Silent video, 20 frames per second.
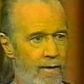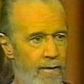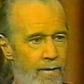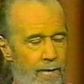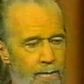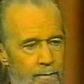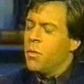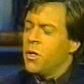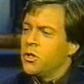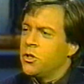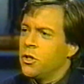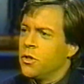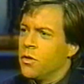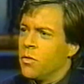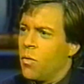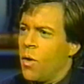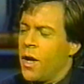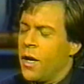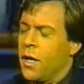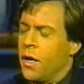You know, when you mentioned
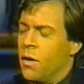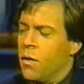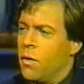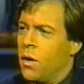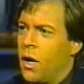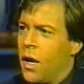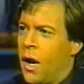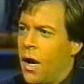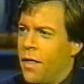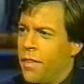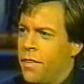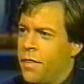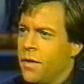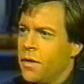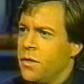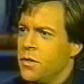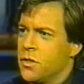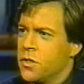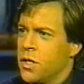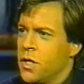the radio, I
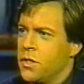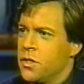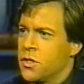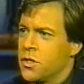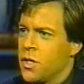think you said